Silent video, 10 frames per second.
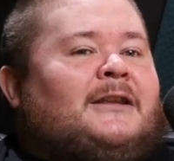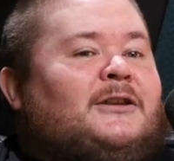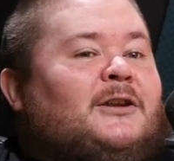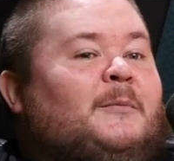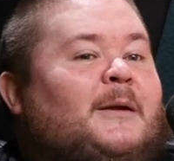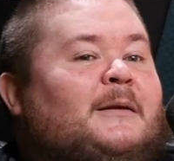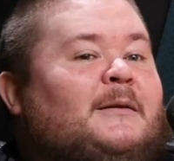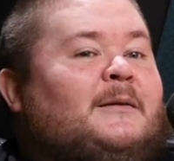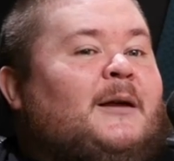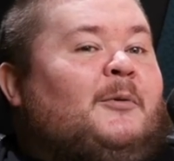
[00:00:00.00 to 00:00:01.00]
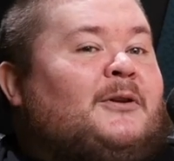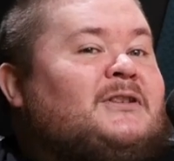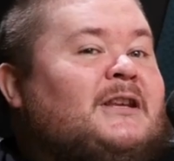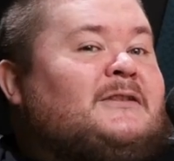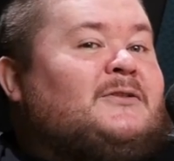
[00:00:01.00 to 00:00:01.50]
you'd have been about
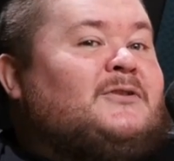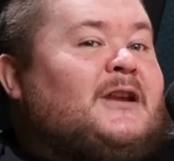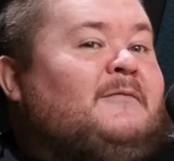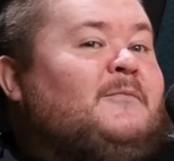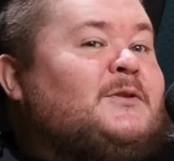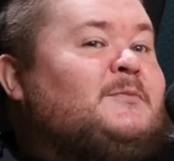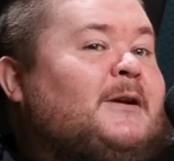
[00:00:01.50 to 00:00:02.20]
6 or 7 months